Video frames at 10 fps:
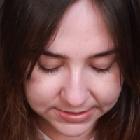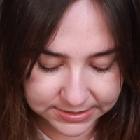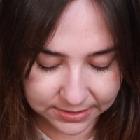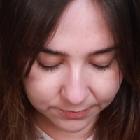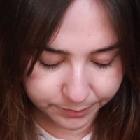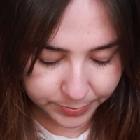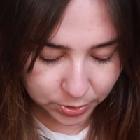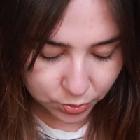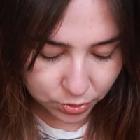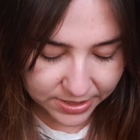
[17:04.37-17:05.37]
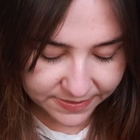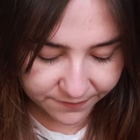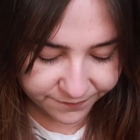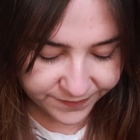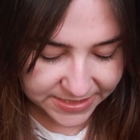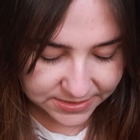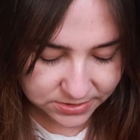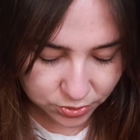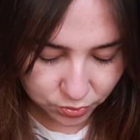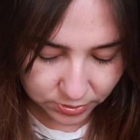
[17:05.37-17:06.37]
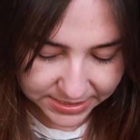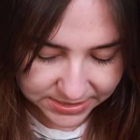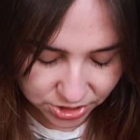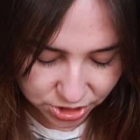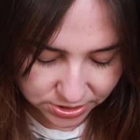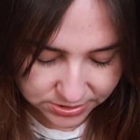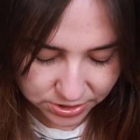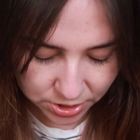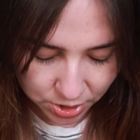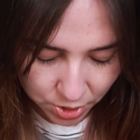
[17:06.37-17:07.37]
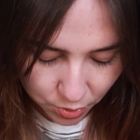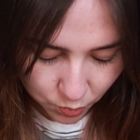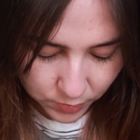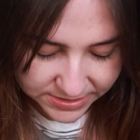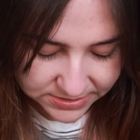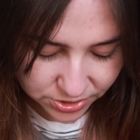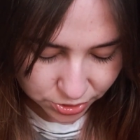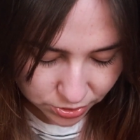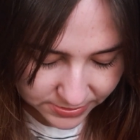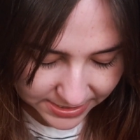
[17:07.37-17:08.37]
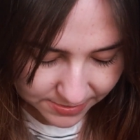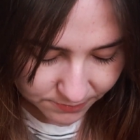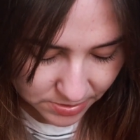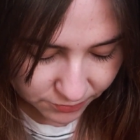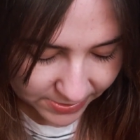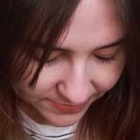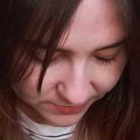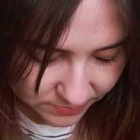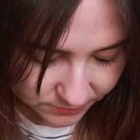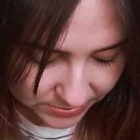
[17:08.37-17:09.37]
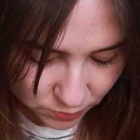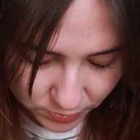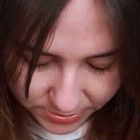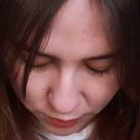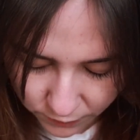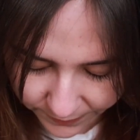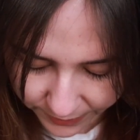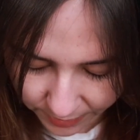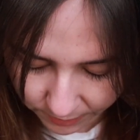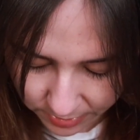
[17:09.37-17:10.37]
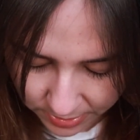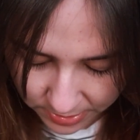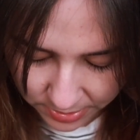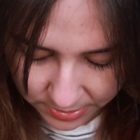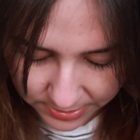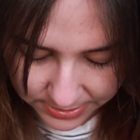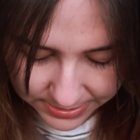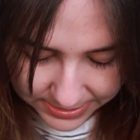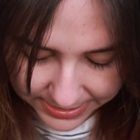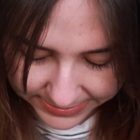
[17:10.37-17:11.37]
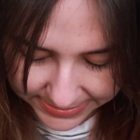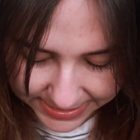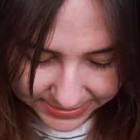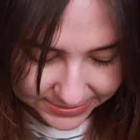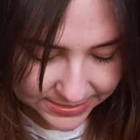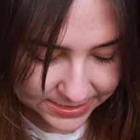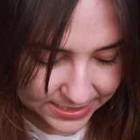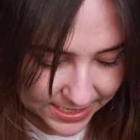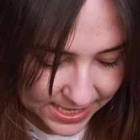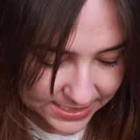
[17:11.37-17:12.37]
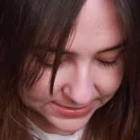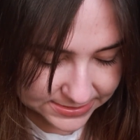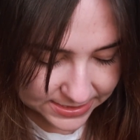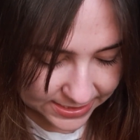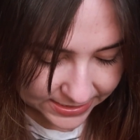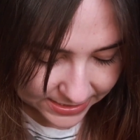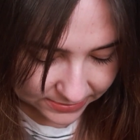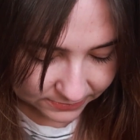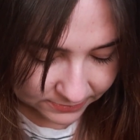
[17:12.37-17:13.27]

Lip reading: till I'm blue in the face. So let's just whiz through them rather than me going over them again and again.